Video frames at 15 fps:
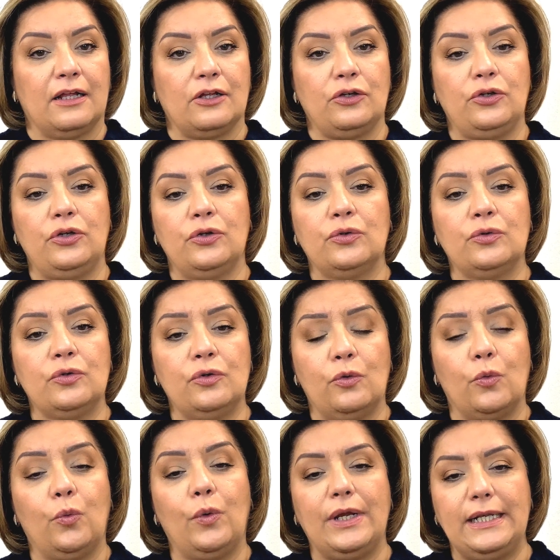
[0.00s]
You
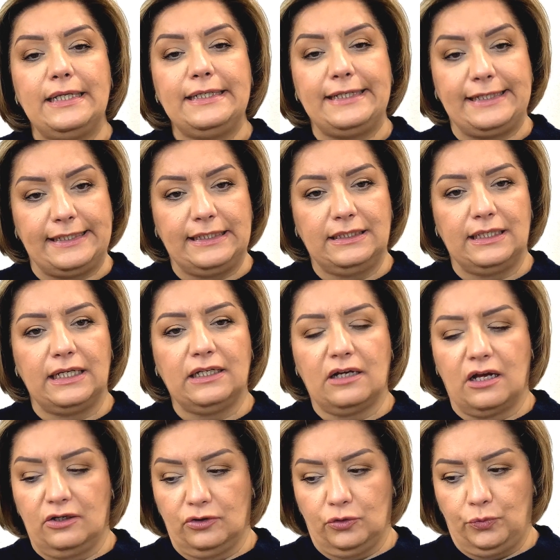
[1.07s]
will need a
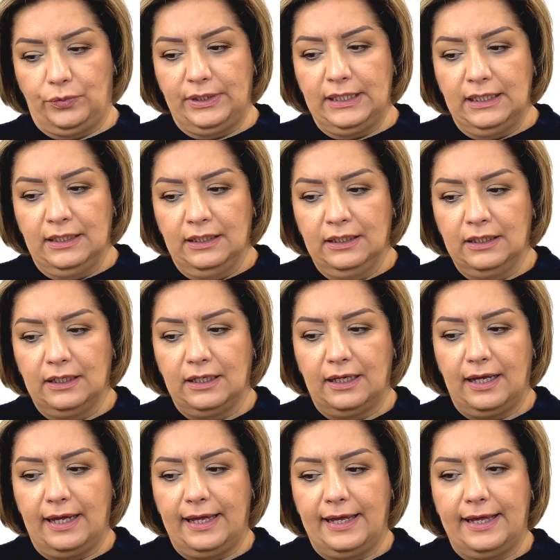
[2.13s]
color wheel,
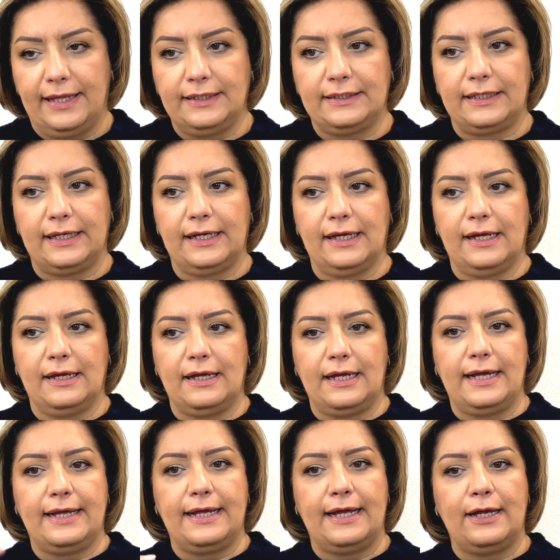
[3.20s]
and
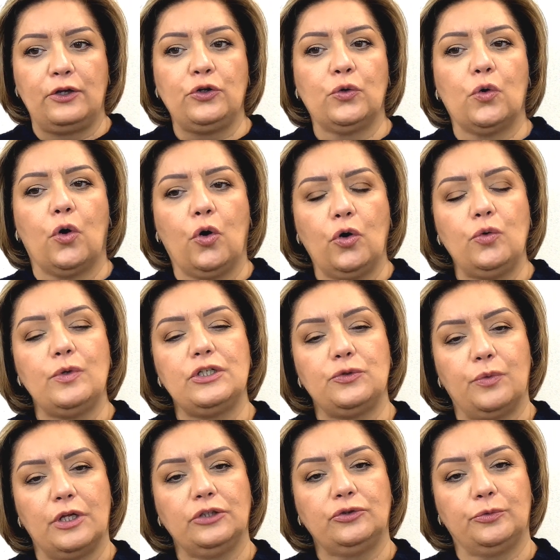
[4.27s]
you always
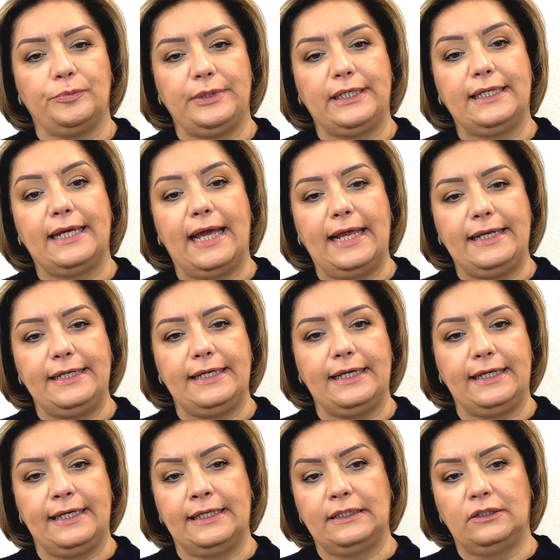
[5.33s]
want to be
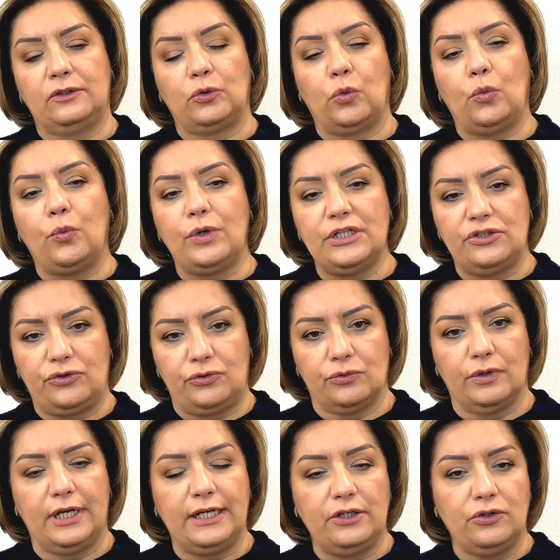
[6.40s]
carrying it with
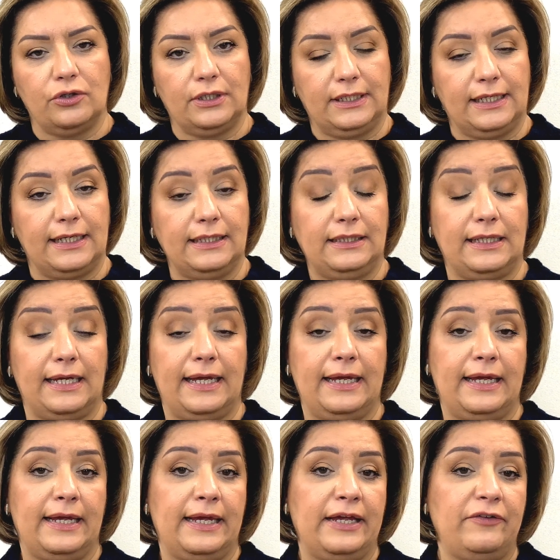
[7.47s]
you in your kit
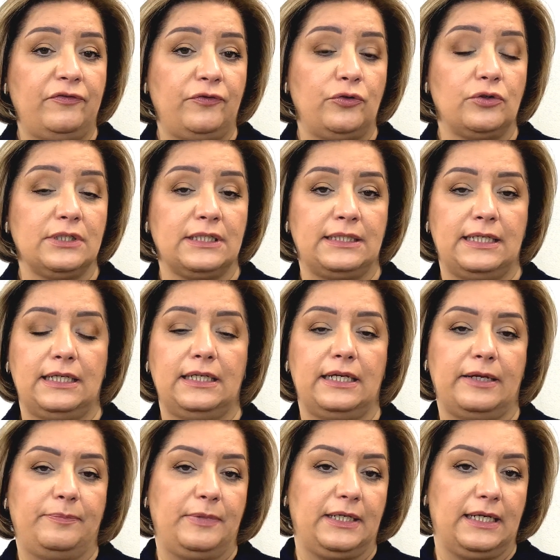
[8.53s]
if you're still
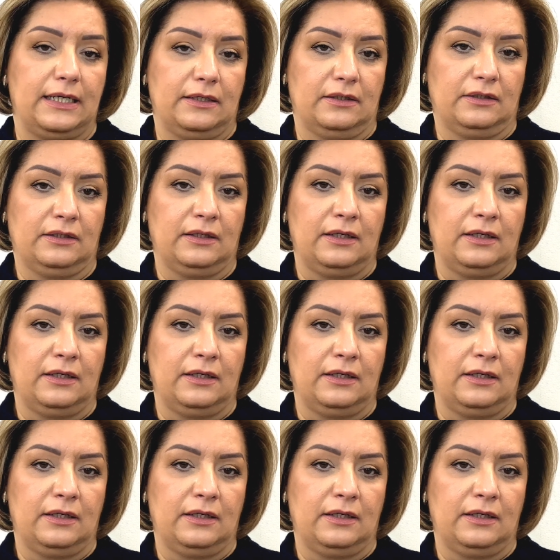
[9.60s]
a beginner.